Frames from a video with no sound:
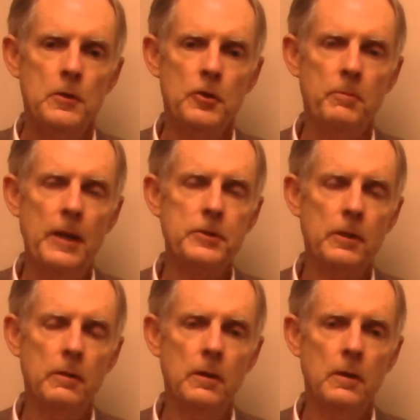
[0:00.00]
So
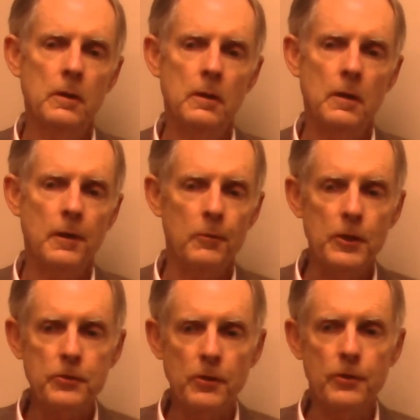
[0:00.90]
basically, in our
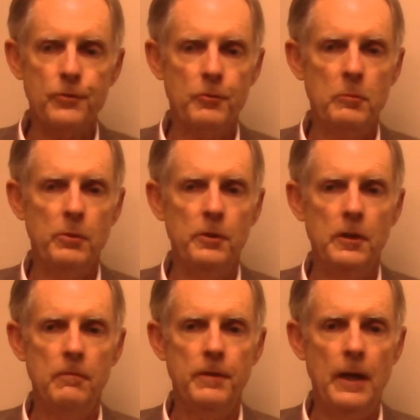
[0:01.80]
research, we
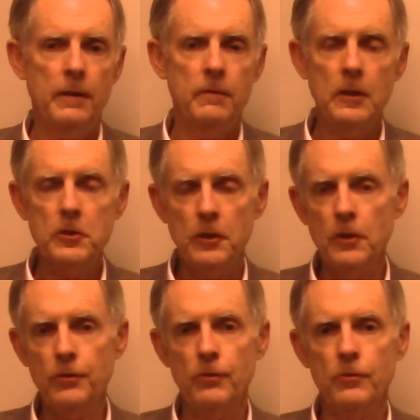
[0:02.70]
believe that these
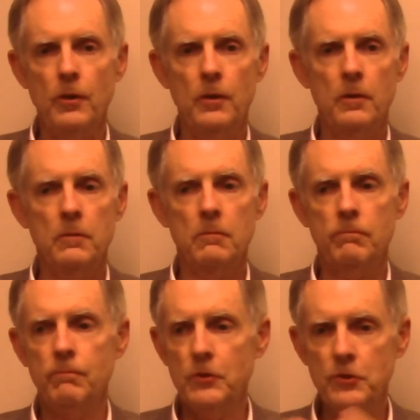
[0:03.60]
conditions are
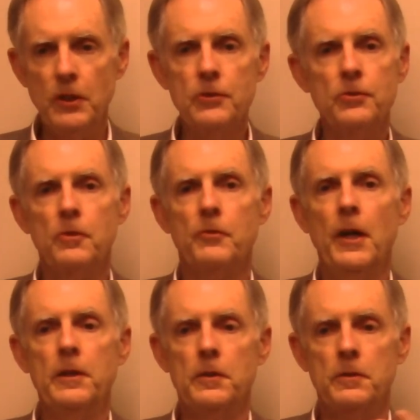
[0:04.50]
diseases of
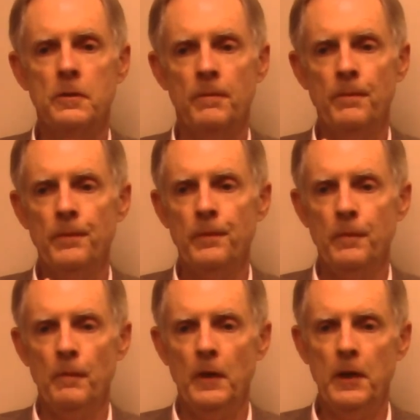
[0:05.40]
tightness.
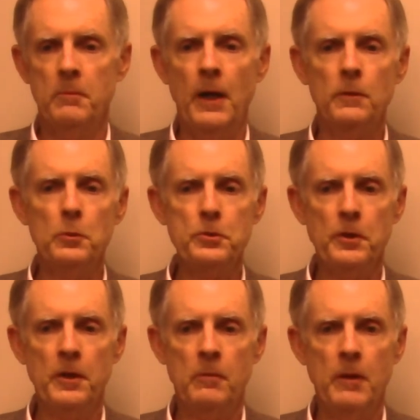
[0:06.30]
And by
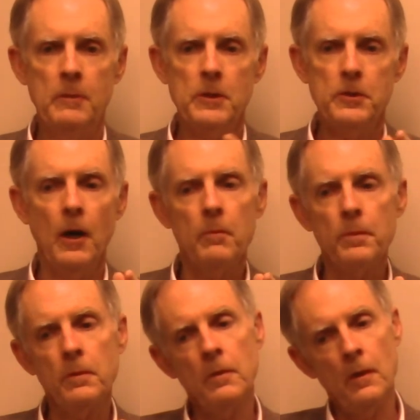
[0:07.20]
loosening babies
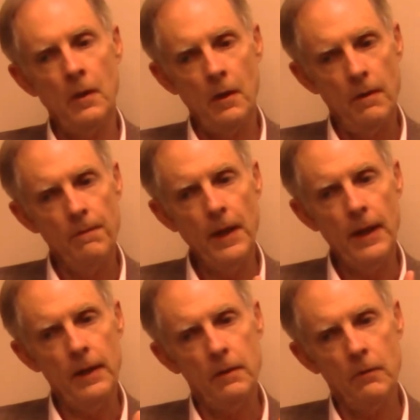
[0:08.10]
up,
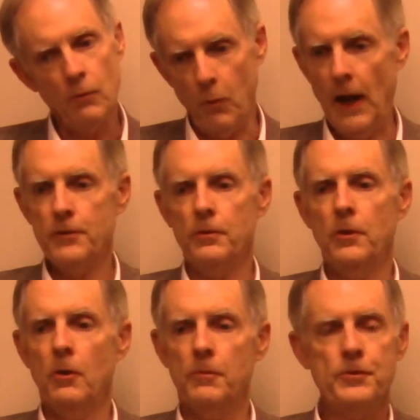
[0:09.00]
they
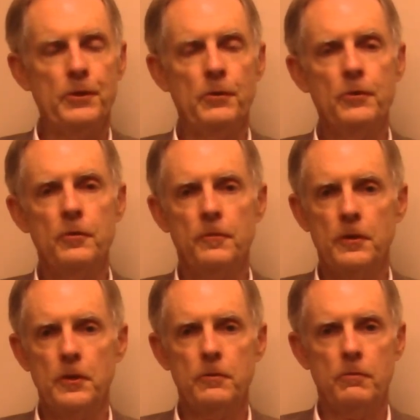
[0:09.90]
gradually, over a series of
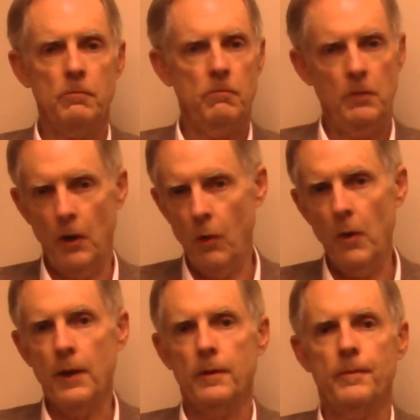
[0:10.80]
visits, go
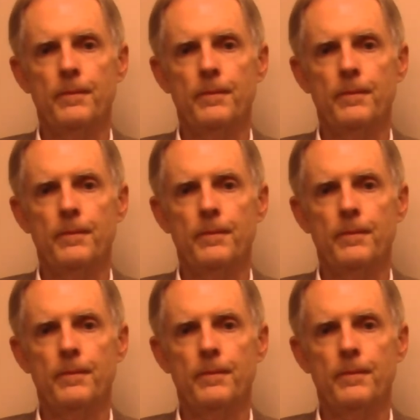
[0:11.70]
away.